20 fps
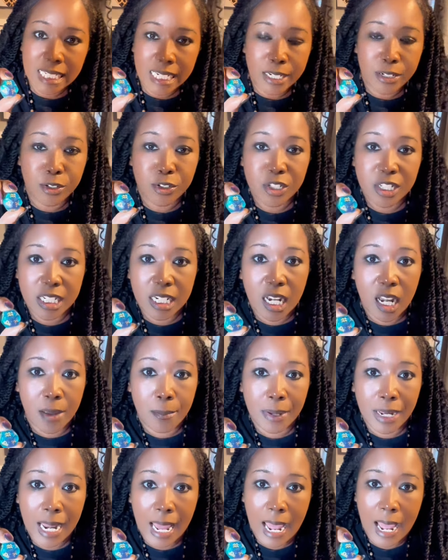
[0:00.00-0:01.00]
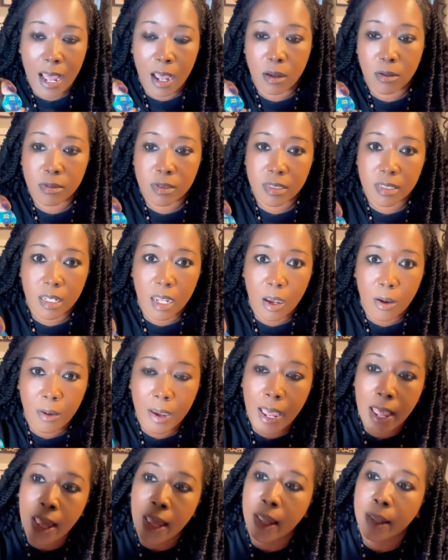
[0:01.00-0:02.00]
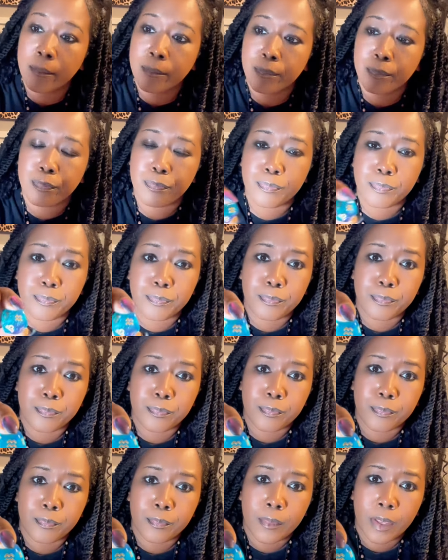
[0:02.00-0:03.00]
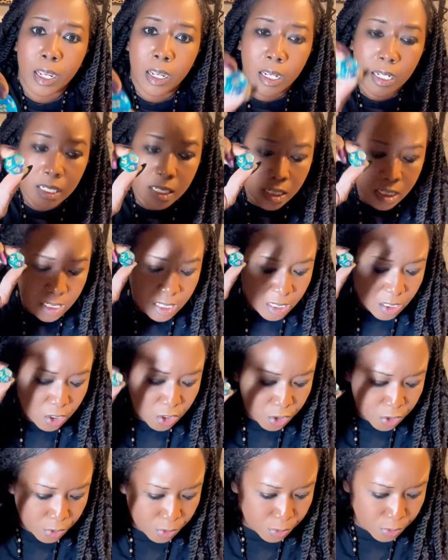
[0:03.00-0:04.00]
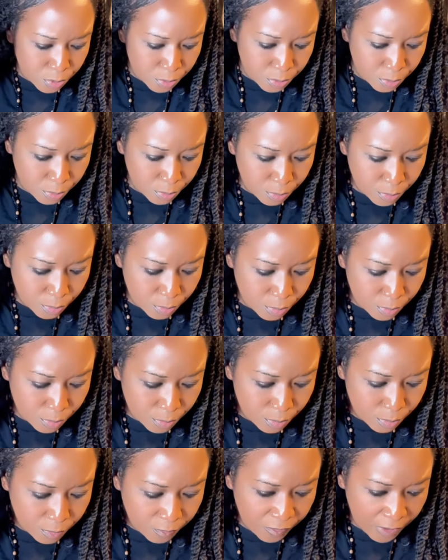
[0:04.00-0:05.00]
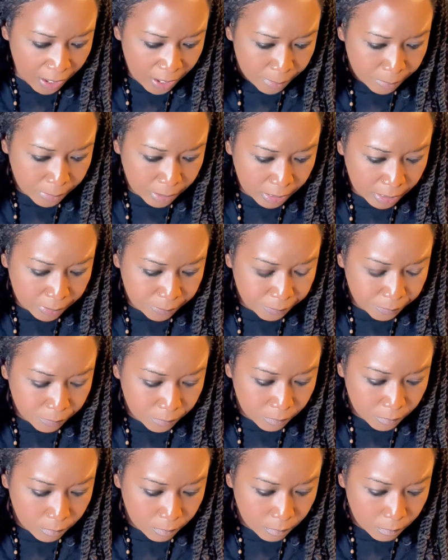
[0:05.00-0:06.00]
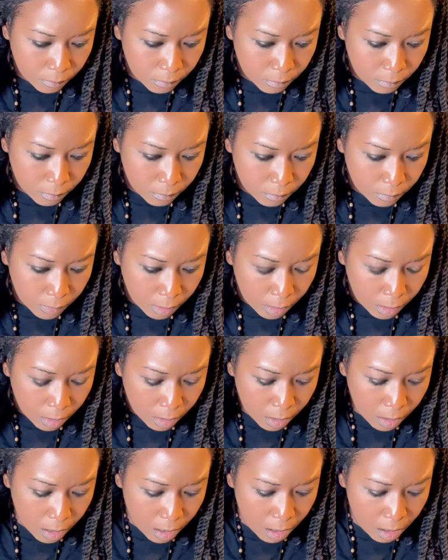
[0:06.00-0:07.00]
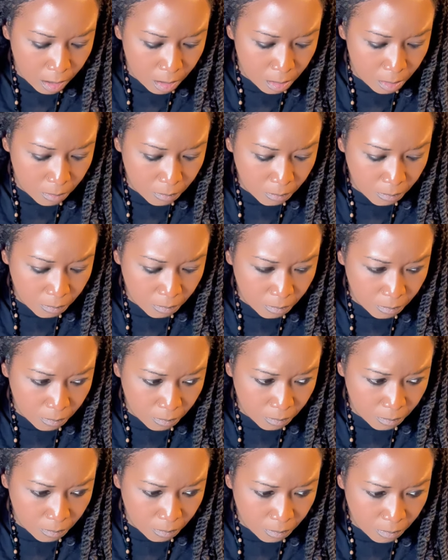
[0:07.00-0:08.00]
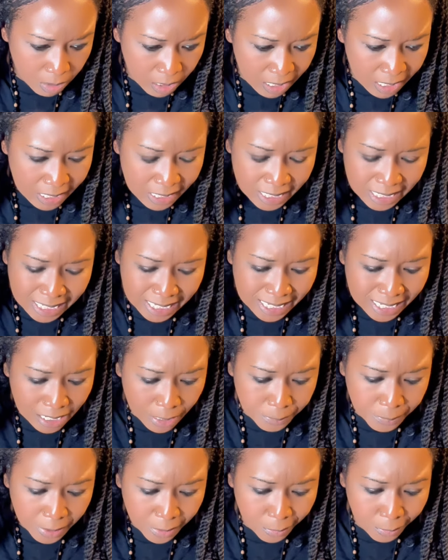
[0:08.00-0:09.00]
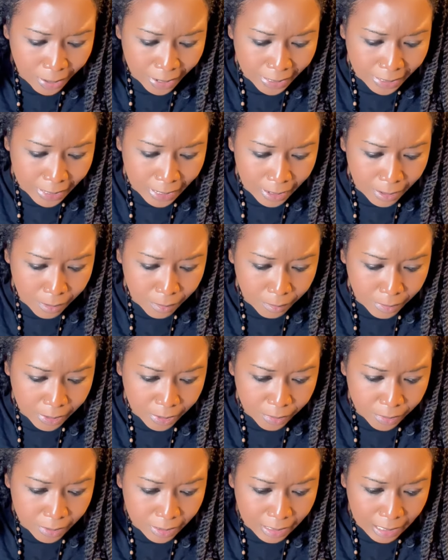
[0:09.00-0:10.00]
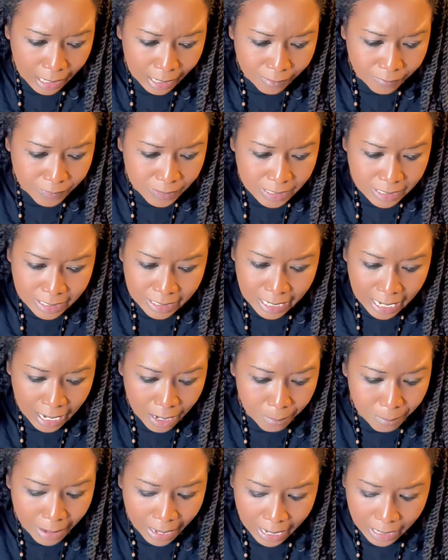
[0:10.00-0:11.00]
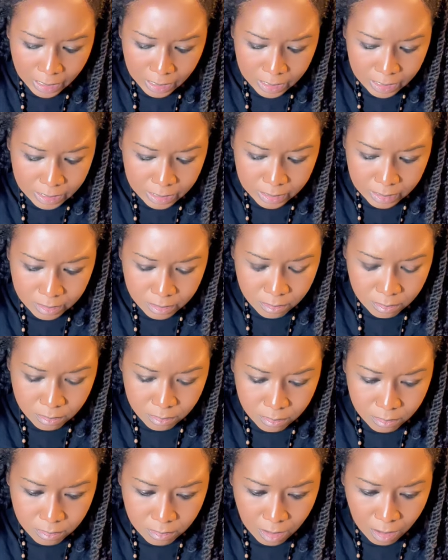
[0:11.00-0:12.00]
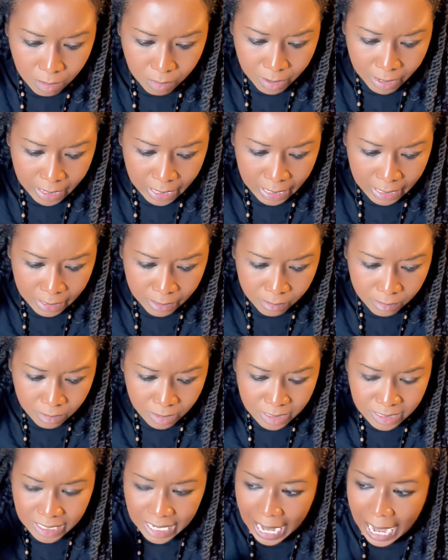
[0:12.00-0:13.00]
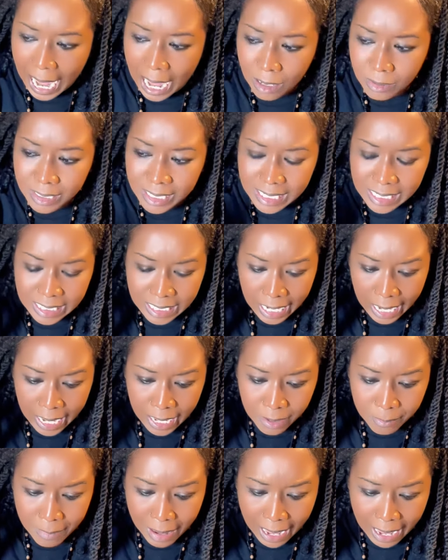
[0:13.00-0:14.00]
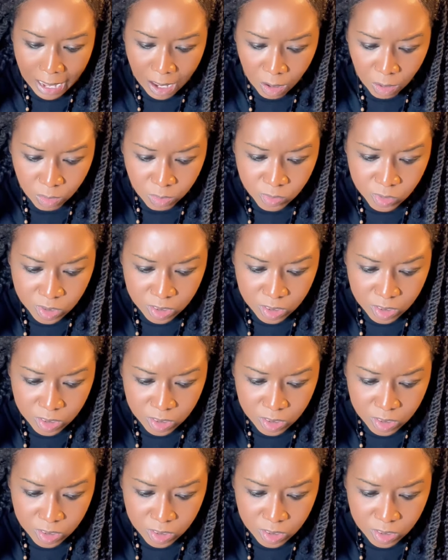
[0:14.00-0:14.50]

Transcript: energy coming out, okay? This is you, family. Something right now in your life is not balanced, okay? Because of how this came out.